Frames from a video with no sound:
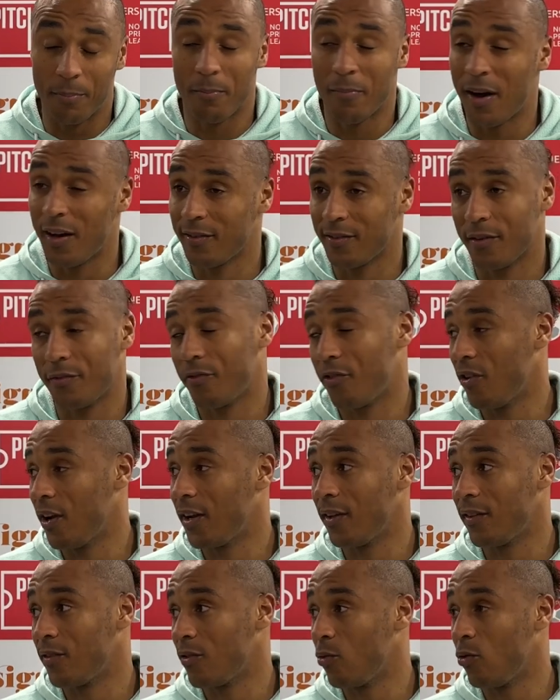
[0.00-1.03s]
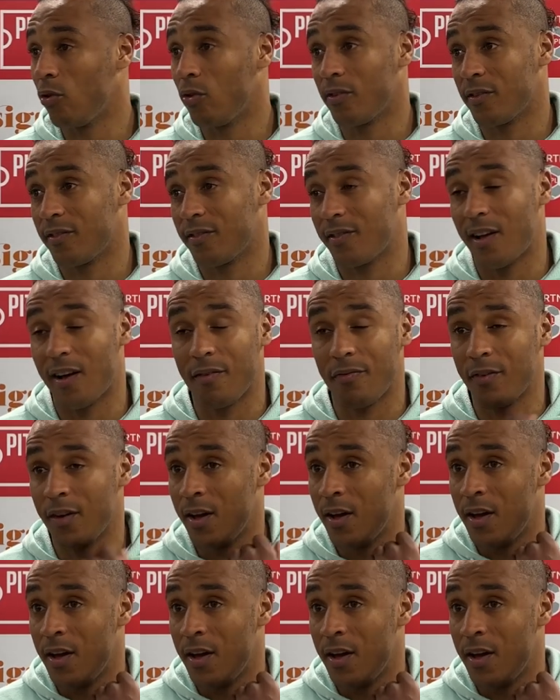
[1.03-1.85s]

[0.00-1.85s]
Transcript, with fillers: massive credit to all the staff.